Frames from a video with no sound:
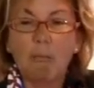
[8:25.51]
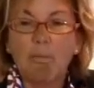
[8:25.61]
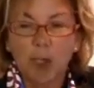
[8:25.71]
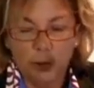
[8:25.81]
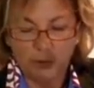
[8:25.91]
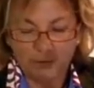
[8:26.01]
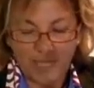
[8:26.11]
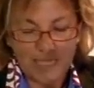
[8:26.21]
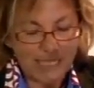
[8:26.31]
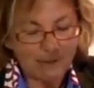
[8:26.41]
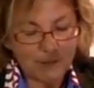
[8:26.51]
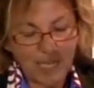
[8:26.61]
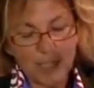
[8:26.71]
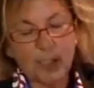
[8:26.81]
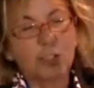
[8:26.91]
"To Flight
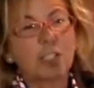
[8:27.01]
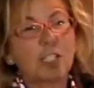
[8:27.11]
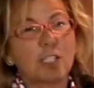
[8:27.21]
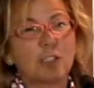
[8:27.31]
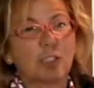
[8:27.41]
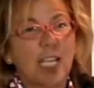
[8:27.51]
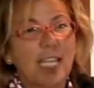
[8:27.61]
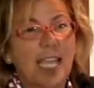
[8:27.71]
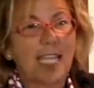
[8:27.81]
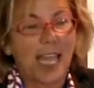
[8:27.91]
Lieutenant J.A.